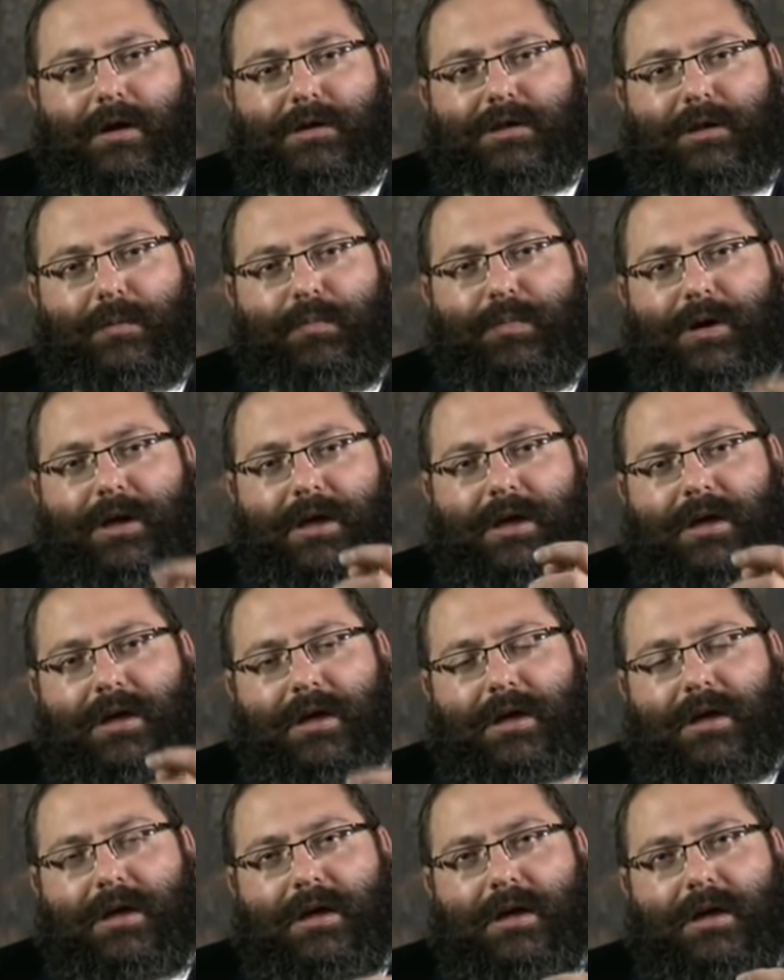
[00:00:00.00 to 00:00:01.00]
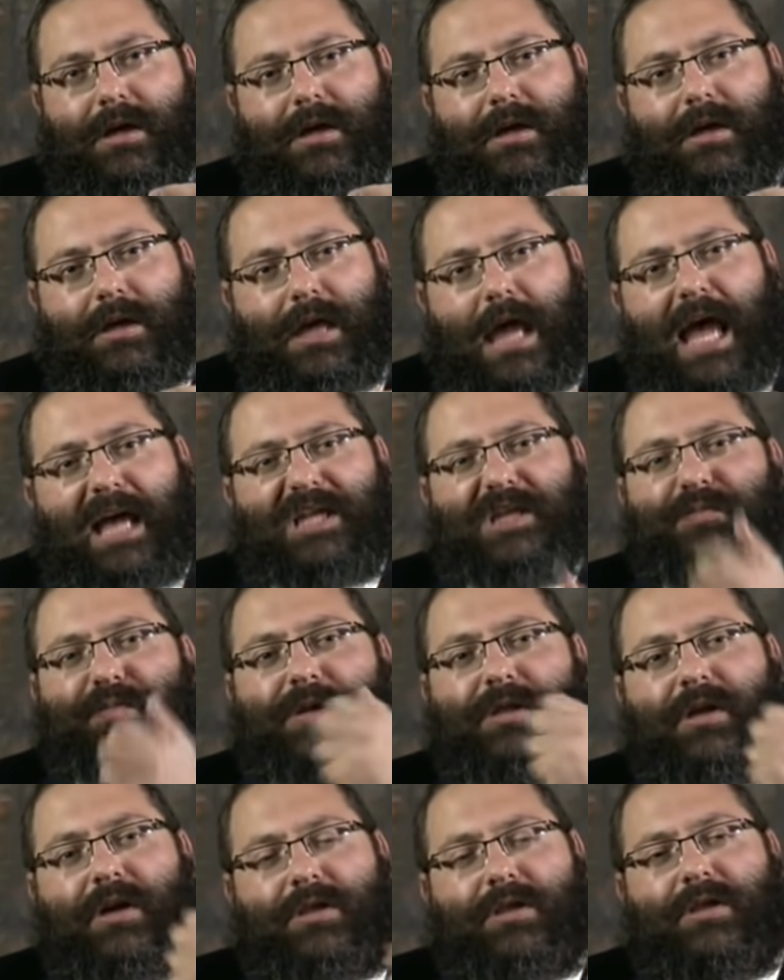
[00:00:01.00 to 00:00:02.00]
Somebody asked
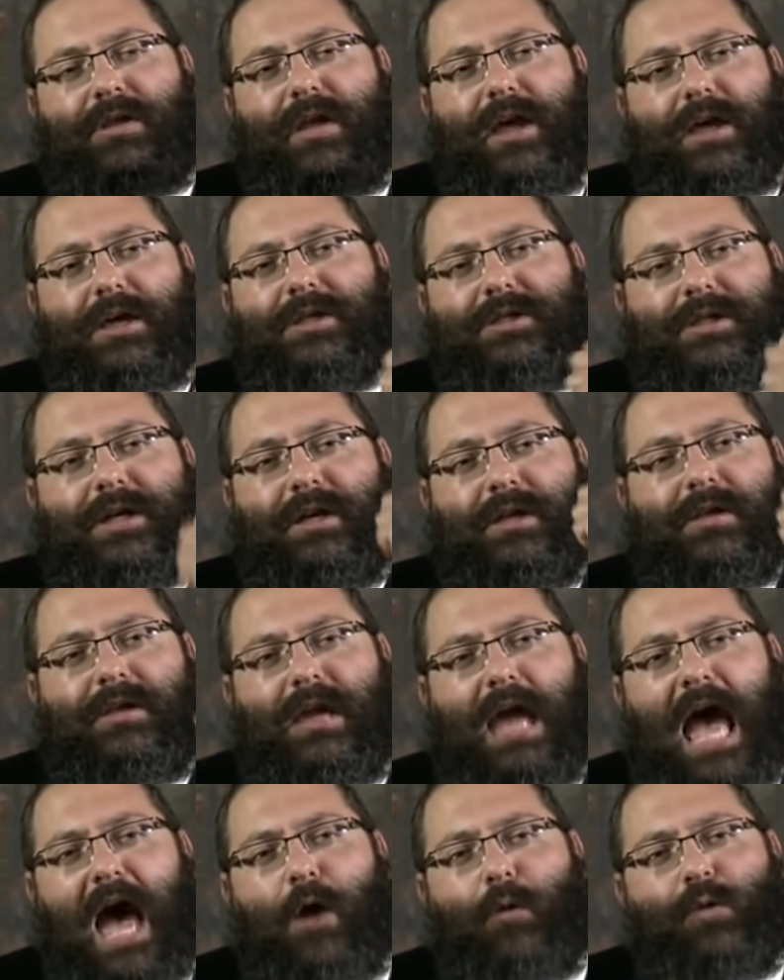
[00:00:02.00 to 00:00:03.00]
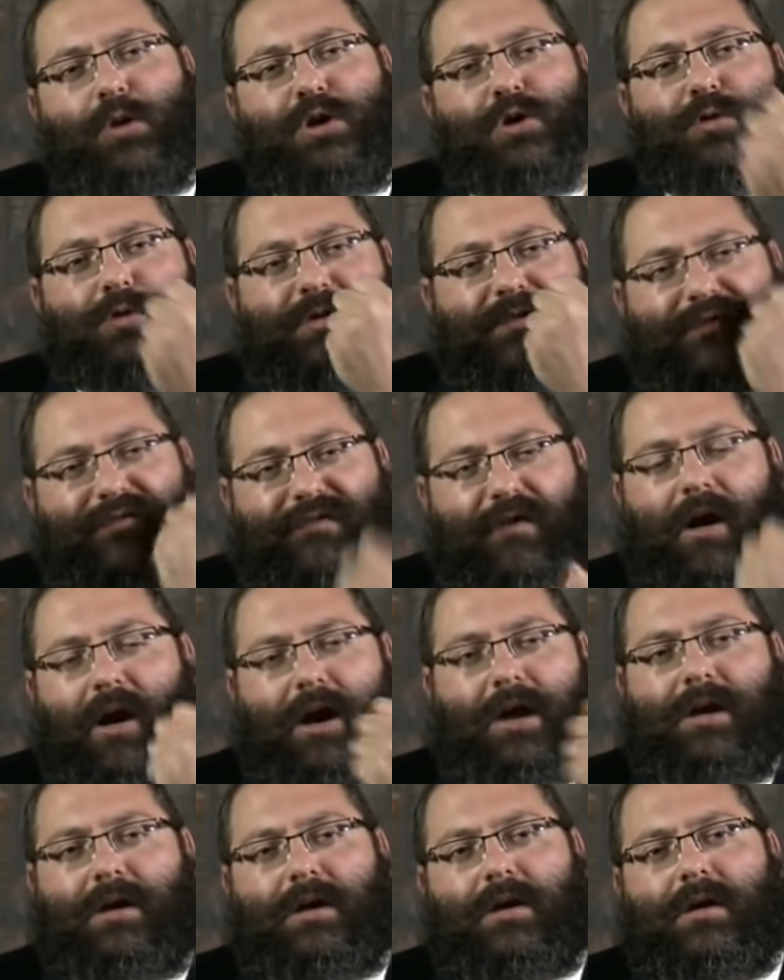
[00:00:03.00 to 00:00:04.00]
me the other day, he said, how would you
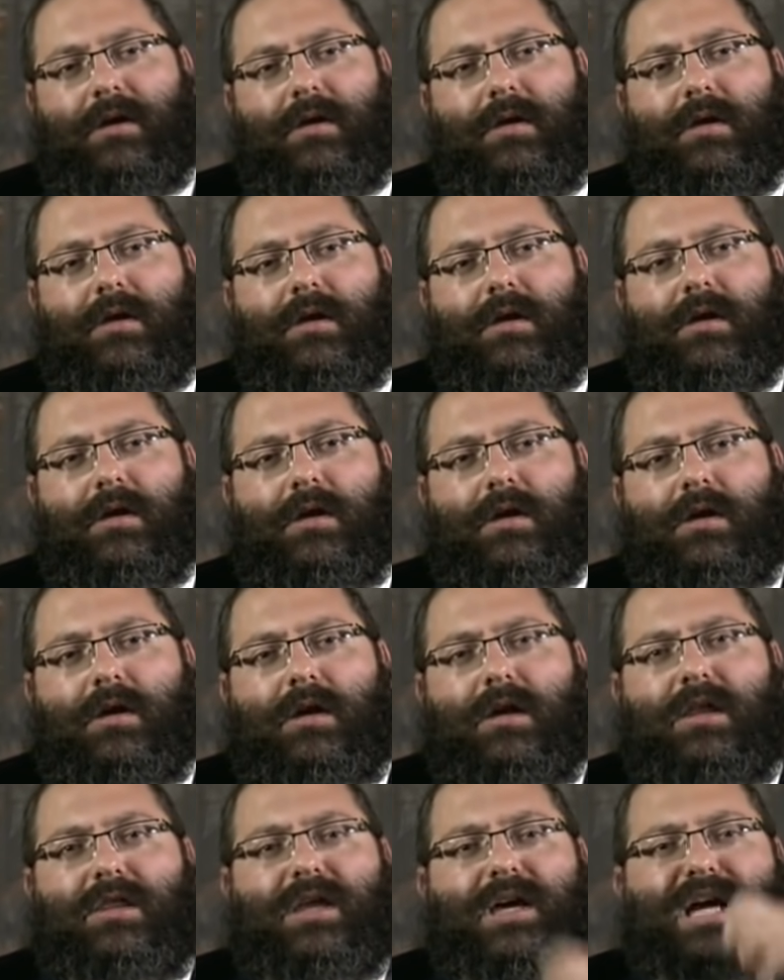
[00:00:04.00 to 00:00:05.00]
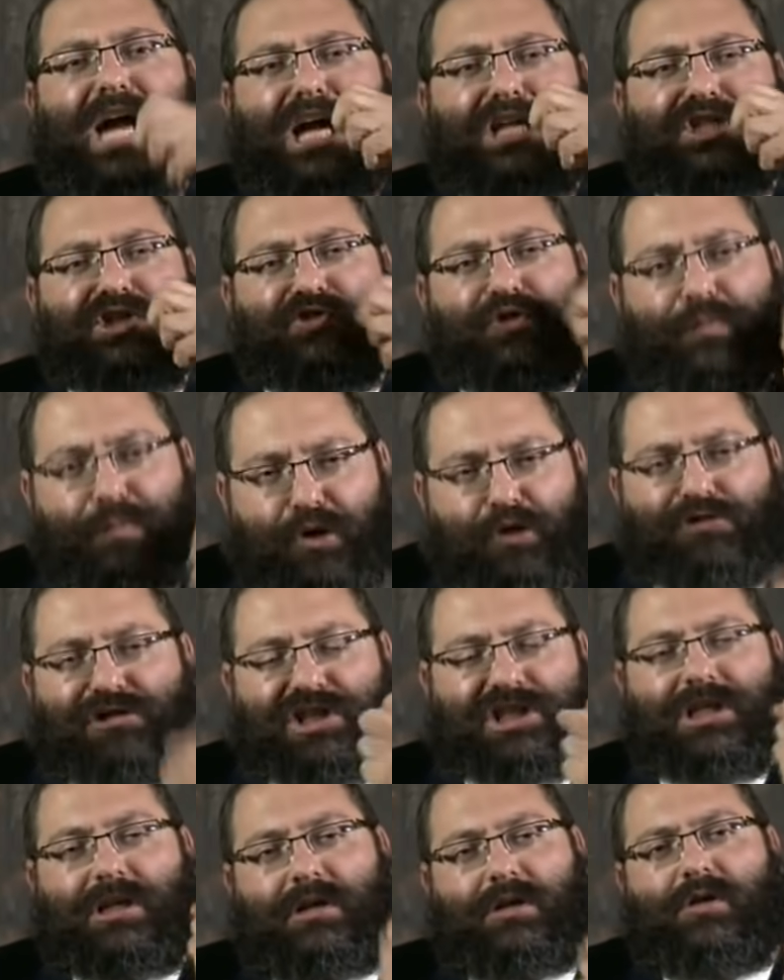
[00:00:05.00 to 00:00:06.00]
define the
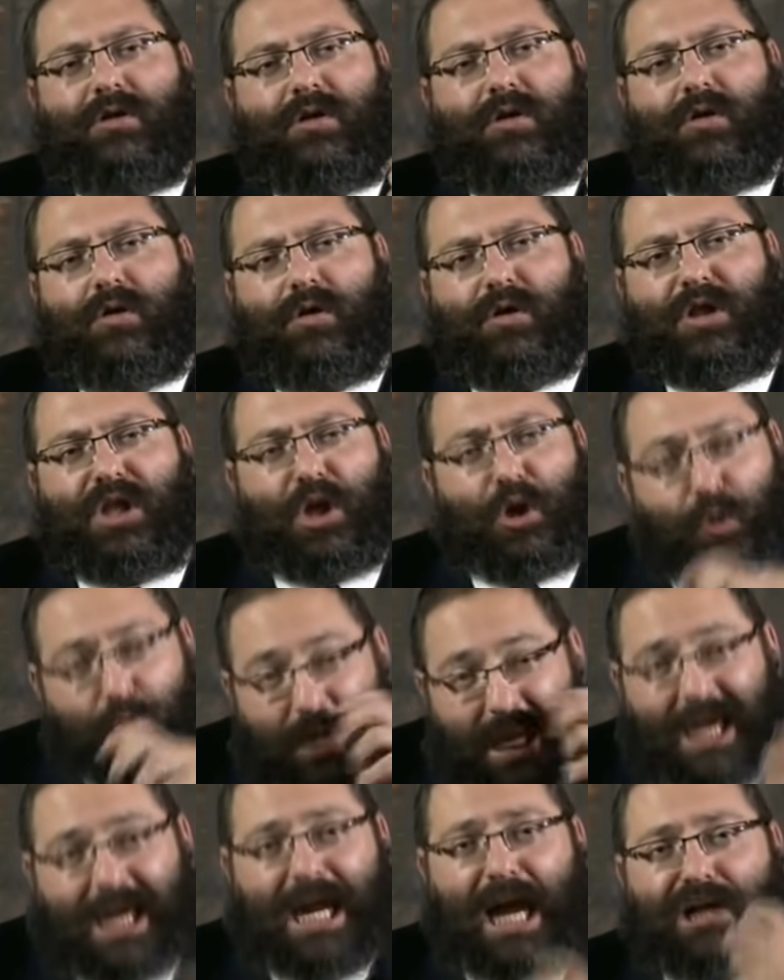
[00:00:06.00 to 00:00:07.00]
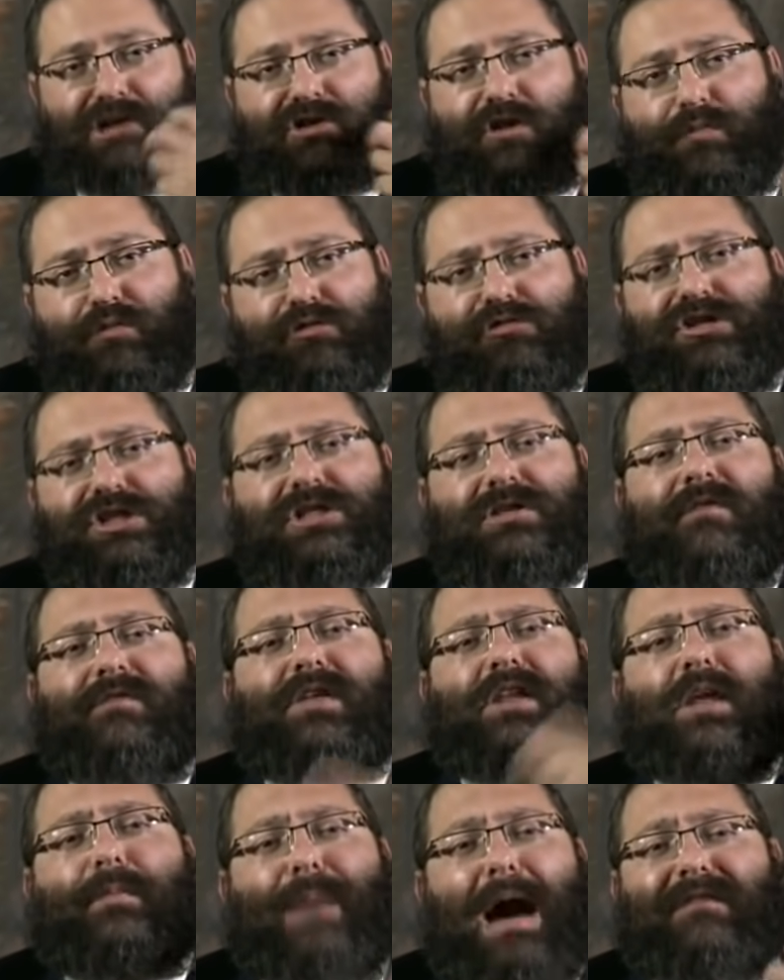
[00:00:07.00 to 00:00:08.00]
contribution, the unique contribution
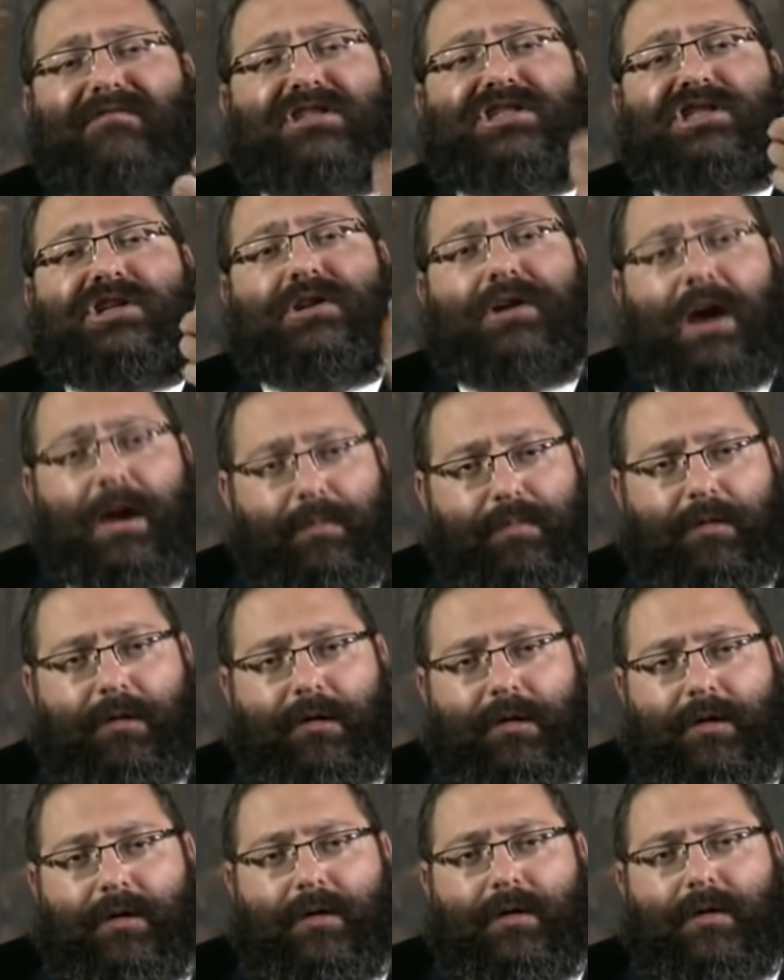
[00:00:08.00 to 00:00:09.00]
of the Lubavitcher Rebbe